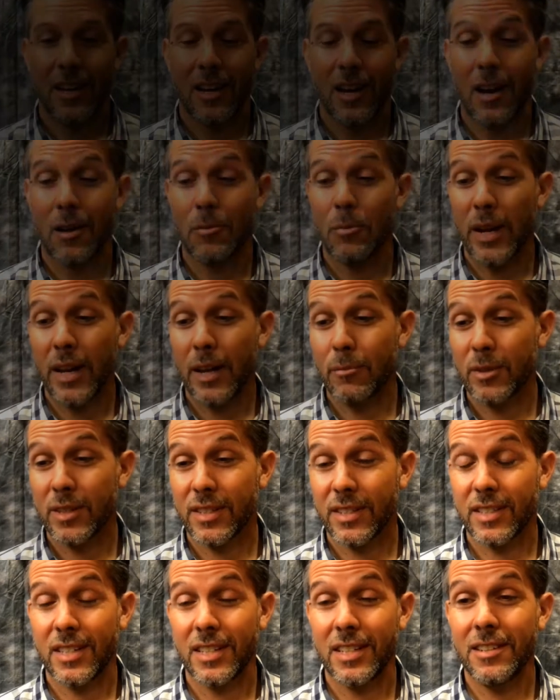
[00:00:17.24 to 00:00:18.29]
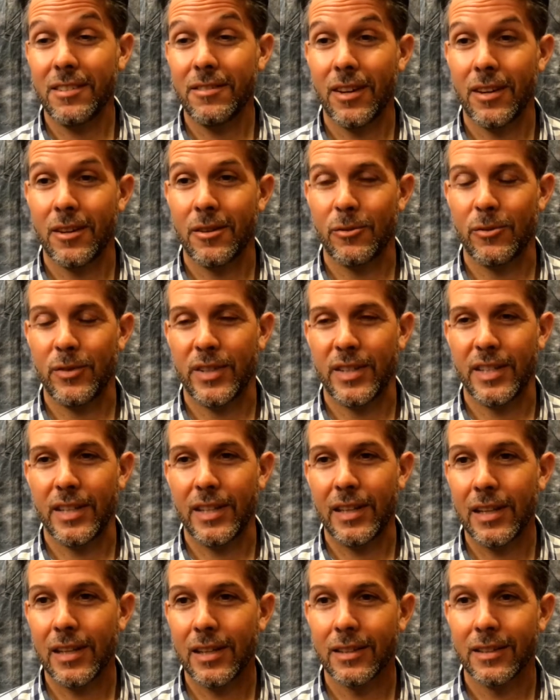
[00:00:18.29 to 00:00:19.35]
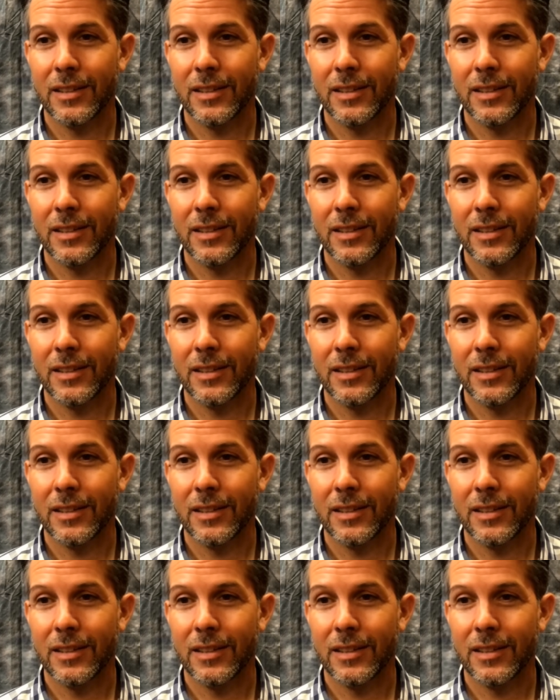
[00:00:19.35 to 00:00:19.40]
My name is Steve Vigil.